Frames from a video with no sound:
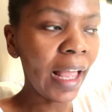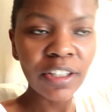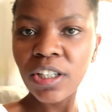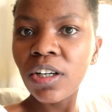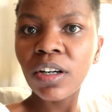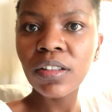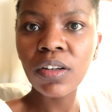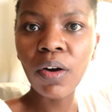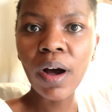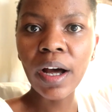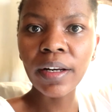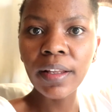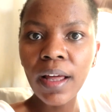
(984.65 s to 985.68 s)
Actually got to go
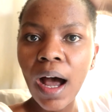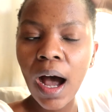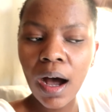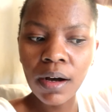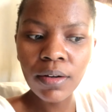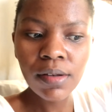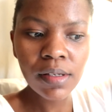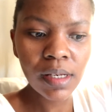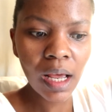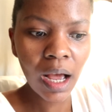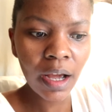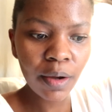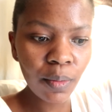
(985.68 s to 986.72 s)
out of the house.
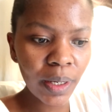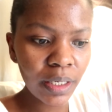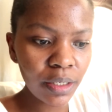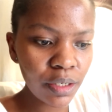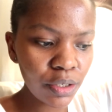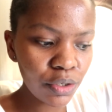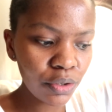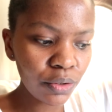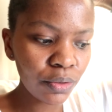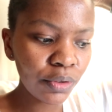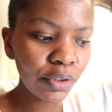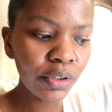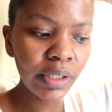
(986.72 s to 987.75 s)
I went
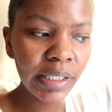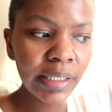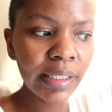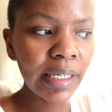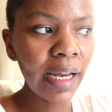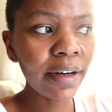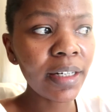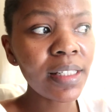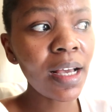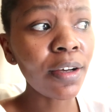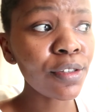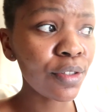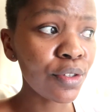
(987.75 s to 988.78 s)
to Yulene and Larry's
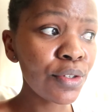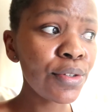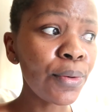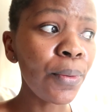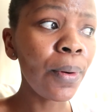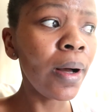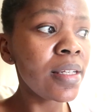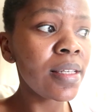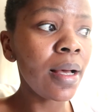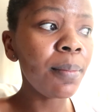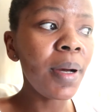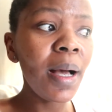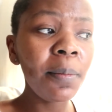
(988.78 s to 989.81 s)
house and saw
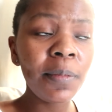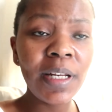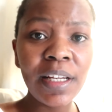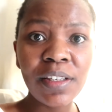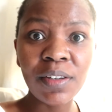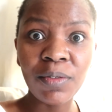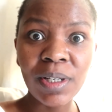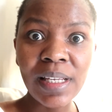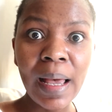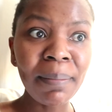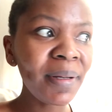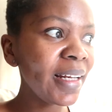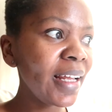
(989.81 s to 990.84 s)
some updates of what's
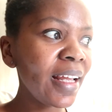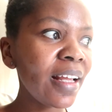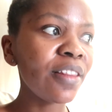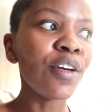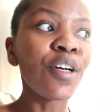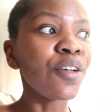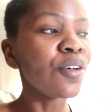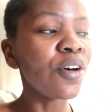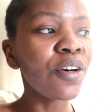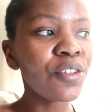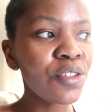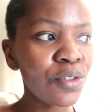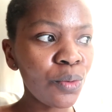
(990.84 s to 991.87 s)
happening. The
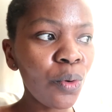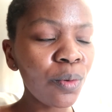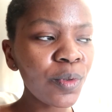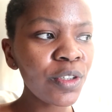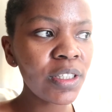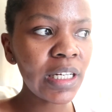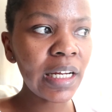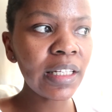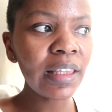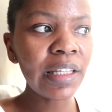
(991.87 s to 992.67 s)
garage is almost done.